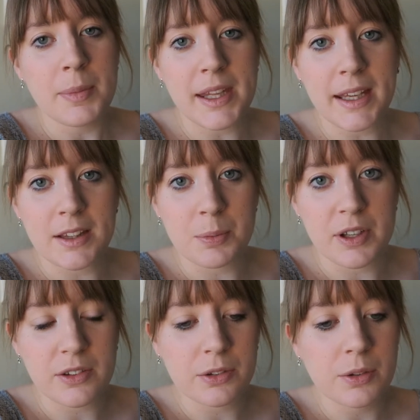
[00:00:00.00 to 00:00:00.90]
being at the
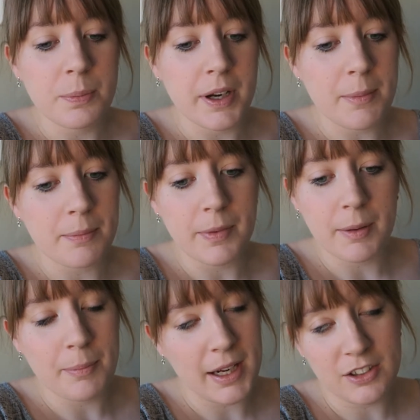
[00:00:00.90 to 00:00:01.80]
preschool, but I
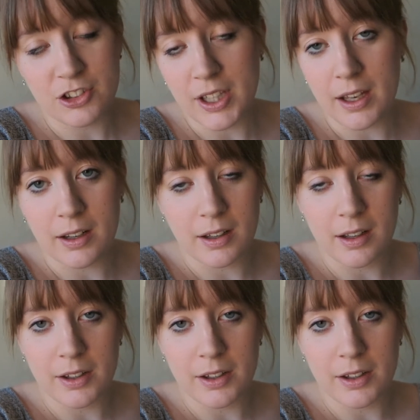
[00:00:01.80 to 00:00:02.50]
managed to get a,